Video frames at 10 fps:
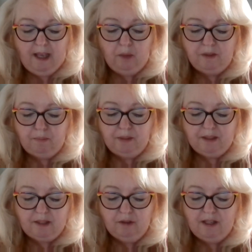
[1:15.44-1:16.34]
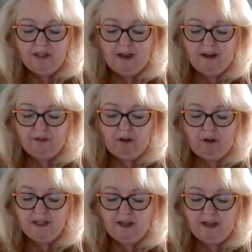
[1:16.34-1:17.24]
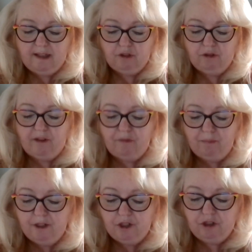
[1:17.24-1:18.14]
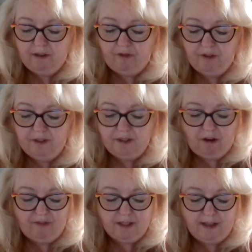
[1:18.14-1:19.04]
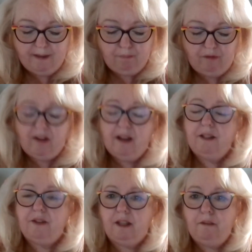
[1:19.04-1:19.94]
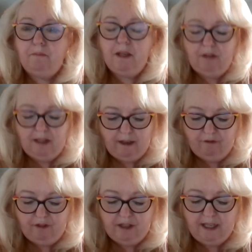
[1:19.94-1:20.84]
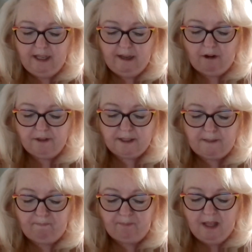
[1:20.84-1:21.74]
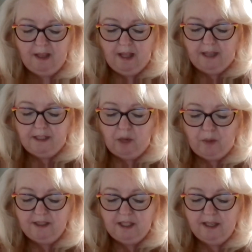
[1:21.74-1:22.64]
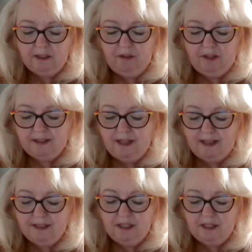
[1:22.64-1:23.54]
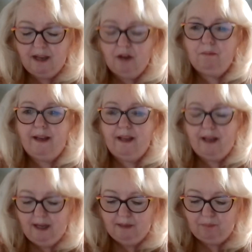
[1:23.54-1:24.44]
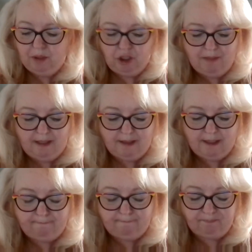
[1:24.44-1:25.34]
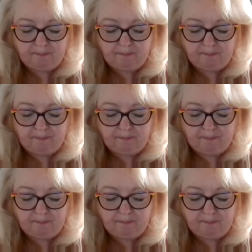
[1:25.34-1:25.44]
and was bestowed an honorary doctorate of ministry for the service I provided the community over the years. Now, I tell you this not to tout my accomplishments